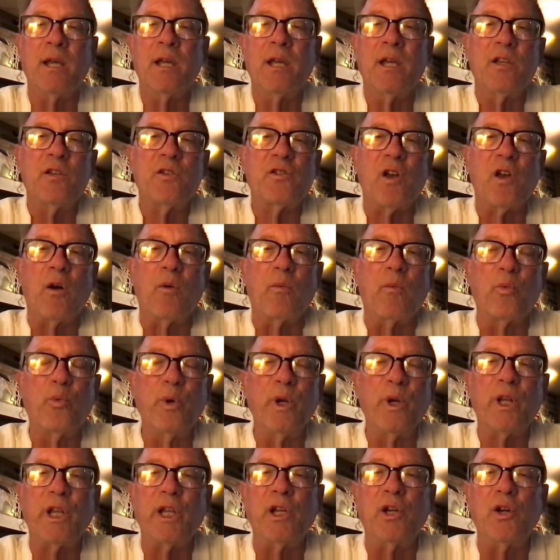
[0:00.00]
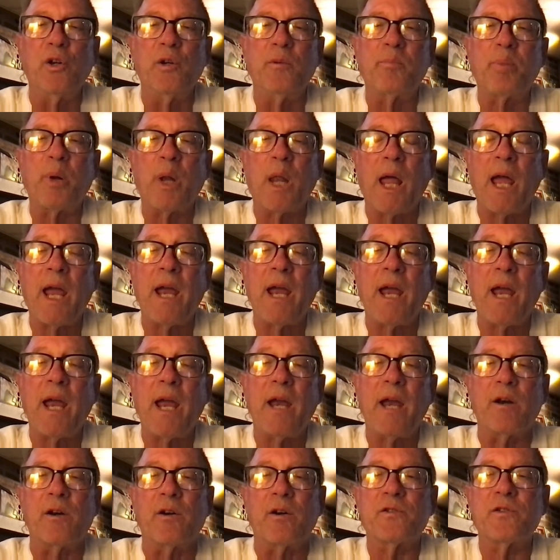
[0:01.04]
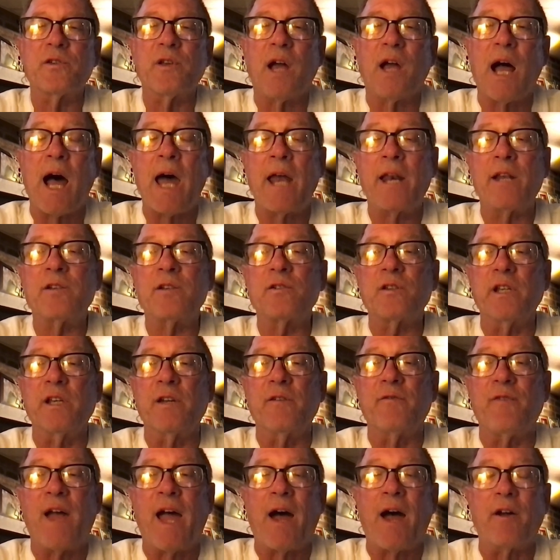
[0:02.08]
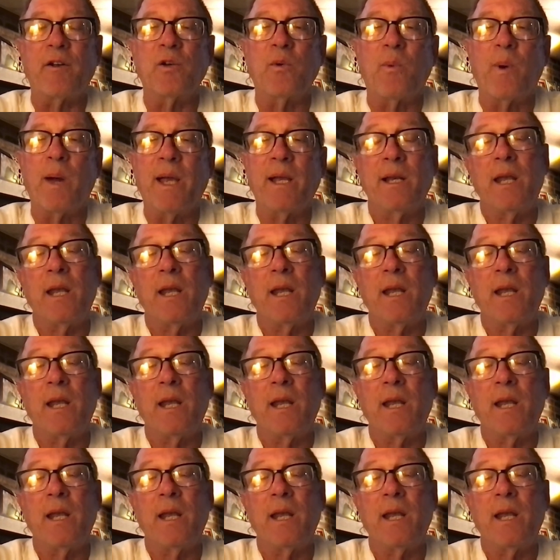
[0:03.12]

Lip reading: So really good players honestly evaluate,